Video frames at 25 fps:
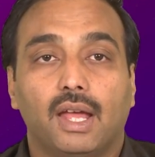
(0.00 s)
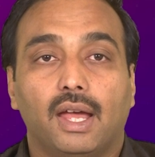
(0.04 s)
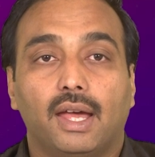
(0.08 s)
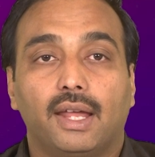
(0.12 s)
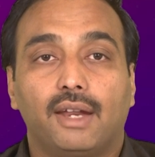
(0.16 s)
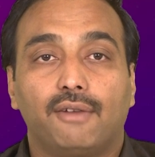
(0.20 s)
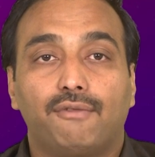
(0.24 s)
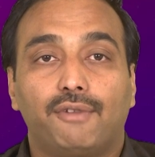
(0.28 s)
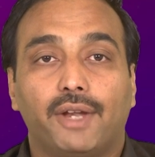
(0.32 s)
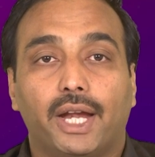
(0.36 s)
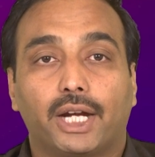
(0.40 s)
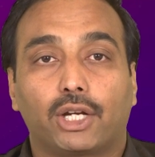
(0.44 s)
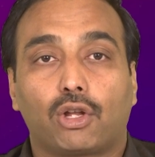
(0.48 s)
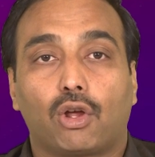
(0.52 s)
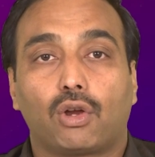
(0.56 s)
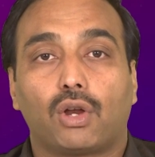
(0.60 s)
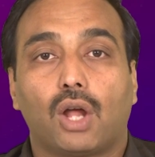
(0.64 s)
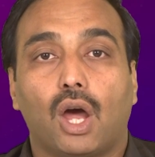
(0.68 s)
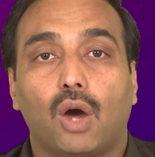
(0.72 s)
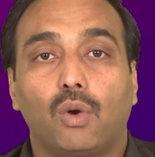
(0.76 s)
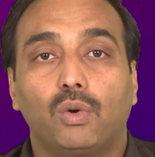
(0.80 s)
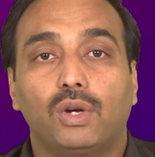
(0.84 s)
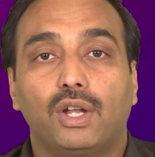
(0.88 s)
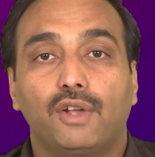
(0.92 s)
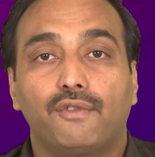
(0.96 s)
Reflect on
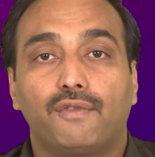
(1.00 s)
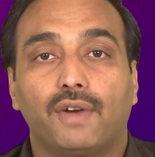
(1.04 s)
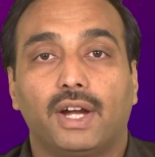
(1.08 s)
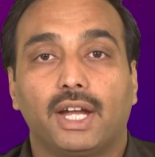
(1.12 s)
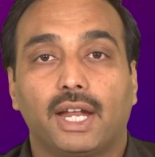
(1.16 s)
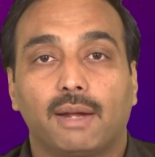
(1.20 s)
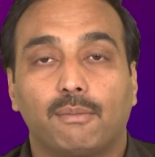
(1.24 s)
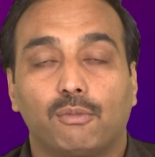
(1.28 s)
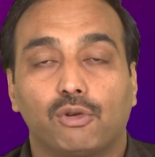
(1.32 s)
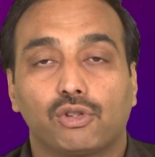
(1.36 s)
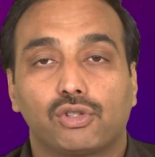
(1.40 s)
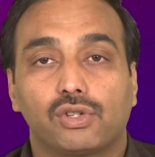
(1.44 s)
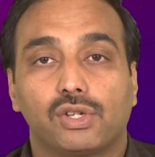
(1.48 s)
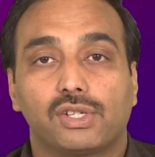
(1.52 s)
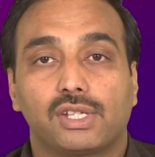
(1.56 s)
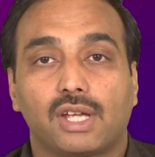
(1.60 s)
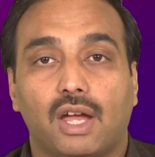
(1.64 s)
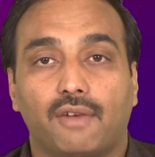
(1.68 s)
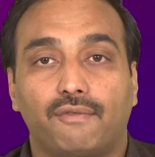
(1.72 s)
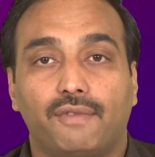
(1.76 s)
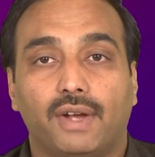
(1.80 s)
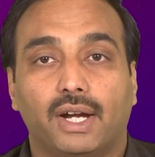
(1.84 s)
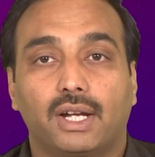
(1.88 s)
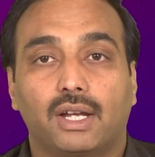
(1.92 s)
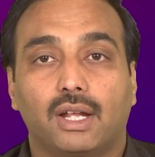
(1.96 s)
how different emotions
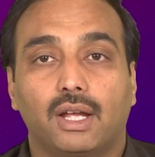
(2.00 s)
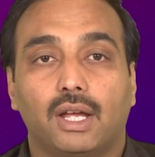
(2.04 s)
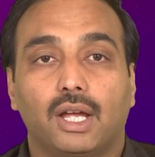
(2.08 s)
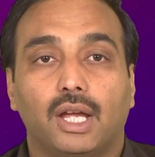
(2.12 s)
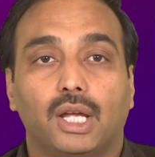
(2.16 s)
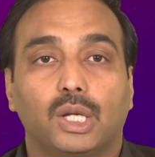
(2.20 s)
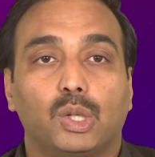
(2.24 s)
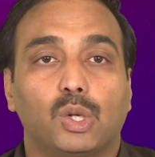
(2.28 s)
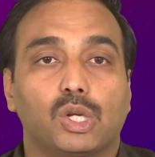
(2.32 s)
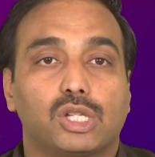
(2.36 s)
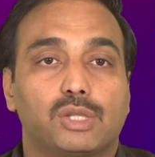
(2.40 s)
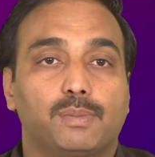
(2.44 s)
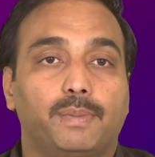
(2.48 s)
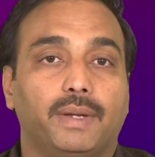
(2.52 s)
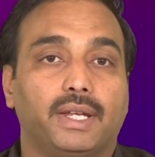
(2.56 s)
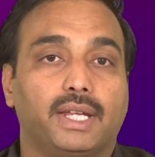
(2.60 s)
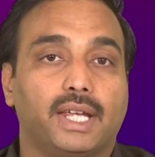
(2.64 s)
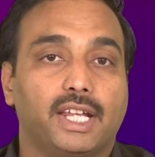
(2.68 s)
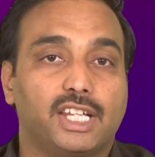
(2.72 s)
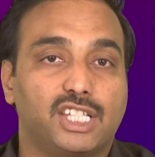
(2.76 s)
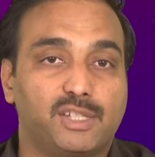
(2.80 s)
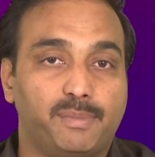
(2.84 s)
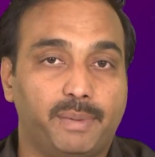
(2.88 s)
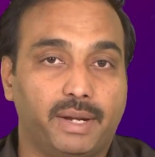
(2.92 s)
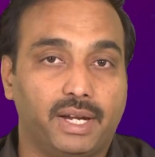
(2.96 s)
affect your
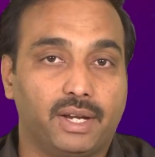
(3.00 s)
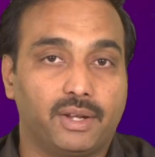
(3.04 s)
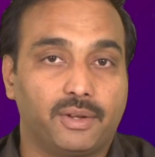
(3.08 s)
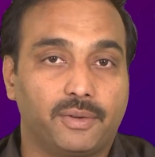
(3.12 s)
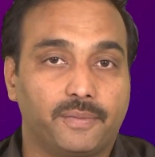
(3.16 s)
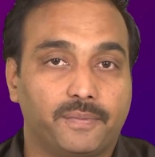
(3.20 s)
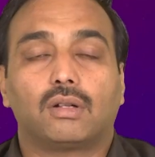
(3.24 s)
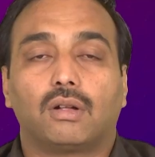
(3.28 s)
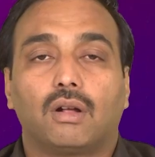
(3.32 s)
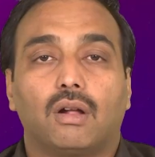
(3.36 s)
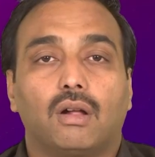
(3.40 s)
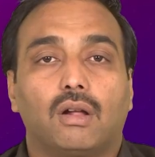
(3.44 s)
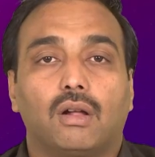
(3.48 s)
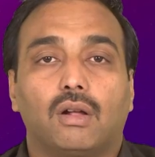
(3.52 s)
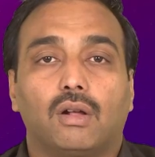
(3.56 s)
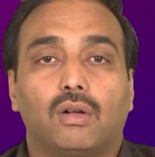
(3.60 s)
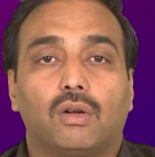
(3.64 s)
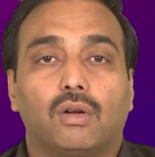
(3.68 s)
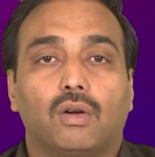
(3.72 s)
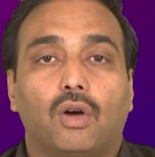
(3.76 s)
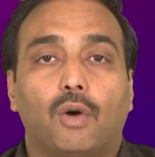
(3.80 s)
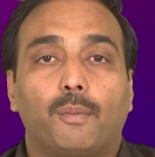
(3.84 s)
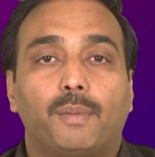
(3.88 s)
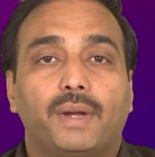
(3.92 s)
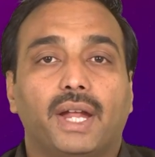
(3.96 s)
speaking speed.
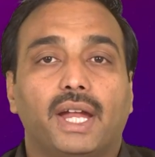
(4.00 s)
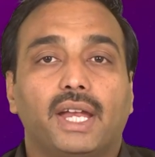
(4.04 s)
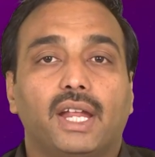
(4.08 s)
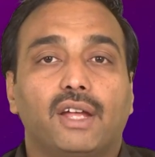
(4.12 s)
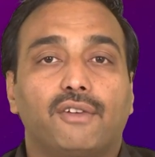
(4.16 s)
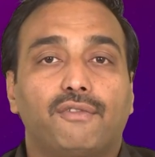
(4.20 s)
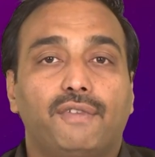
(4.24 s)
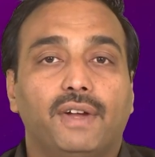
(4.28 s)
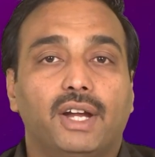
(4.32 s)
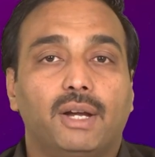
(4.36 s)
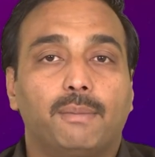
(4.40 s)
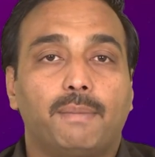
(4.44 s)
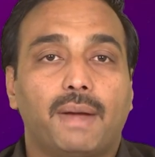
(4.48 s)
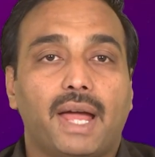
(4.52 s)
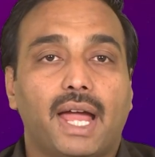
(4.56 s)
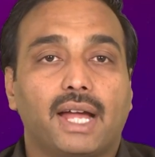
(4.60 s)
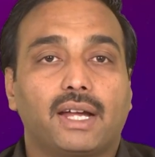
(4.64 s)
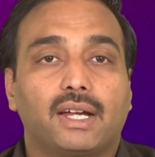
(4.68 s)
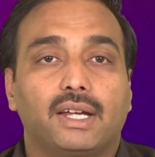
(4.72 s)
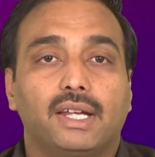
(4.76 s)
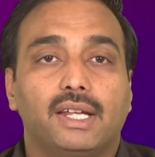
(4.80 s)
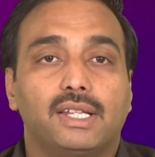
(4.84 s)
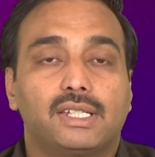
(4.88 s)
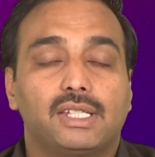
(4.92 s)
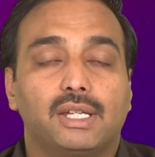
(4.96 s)
Obtaining
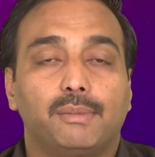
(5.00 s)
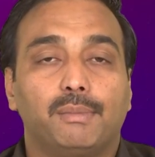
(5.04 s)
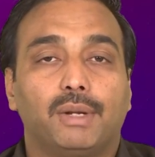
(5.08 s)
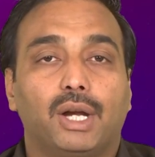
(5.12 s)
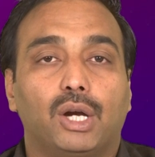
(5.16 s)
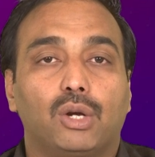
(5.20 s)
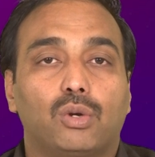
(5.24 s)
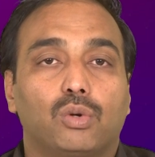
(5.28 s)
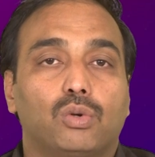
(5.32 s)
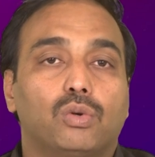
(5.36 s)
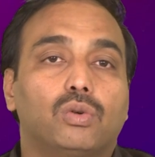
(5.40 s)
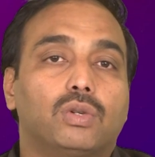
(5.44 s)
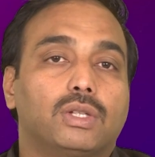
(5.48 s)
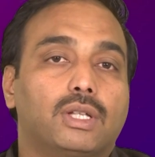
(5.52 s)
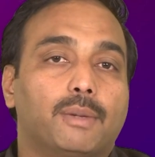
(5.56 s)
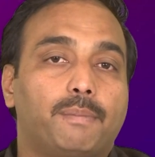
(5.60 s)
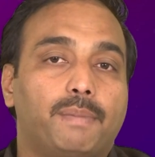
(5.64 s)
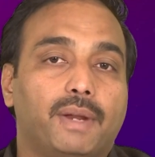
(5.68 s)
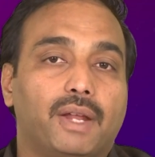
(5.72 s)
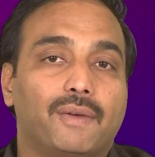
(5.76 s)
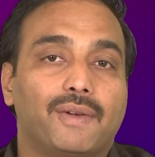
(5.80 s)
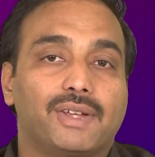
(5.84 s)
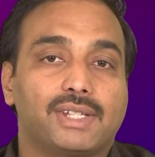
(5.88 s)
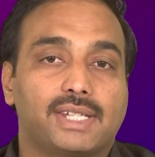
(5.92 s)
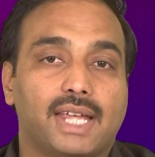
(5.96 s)
feedback is similar to the
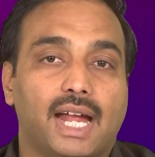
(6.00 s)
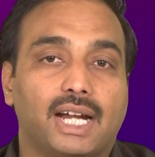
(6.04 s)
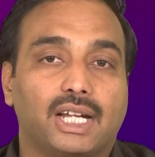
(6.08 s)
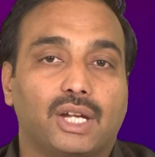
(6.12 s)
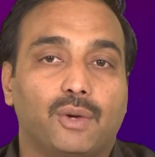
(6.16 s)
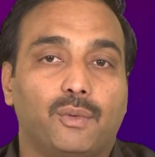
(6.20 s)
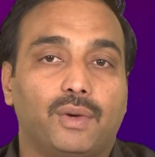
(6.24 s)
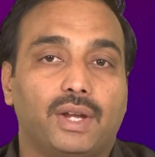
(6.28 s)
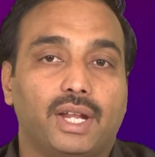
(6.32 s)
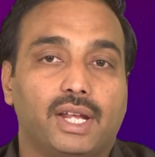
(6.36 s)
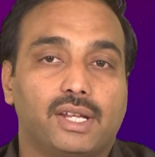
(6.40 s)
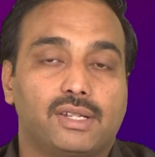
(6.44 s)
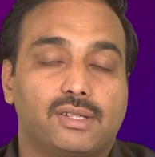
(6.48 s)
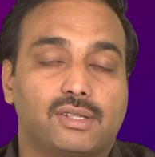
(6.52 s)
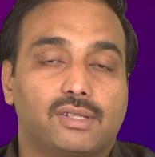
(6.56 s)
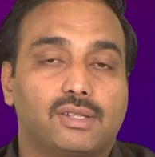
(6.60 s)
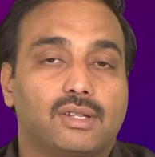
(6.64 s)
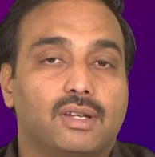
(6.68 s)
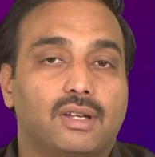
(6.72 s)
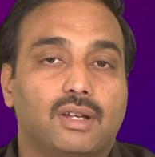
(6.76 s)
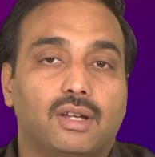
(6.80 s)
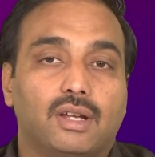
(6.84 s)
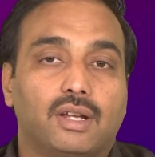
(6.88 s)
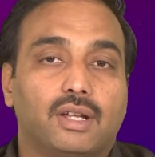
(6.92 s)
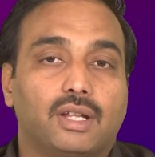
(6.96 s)
previous activities
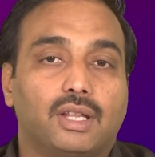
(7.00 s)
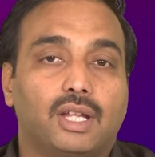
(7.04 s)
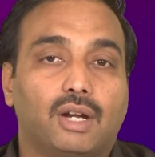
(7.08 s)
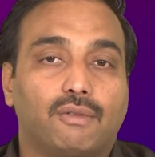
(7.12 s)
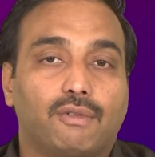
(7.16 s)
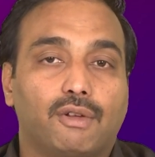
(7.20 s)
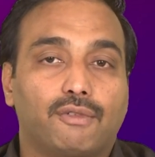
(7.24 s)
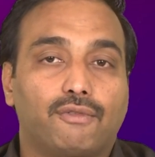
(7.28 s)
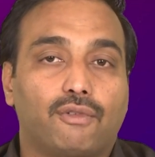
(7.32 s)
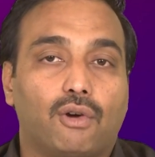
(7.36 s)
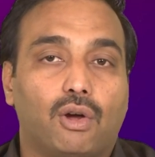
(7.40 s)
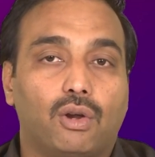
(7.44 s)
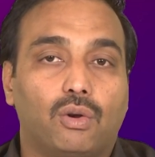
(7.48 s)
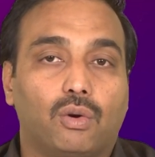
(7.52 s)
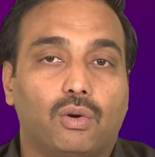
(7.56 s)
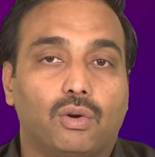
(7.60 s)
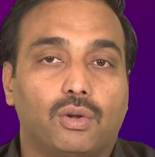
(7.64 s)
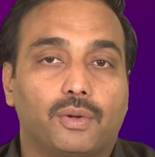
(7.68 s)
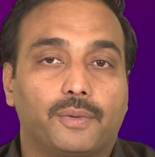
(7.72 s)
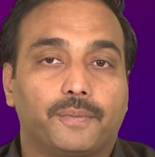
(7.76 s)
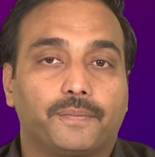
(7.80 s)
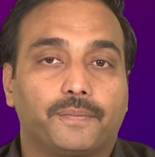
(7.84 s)
that we followed.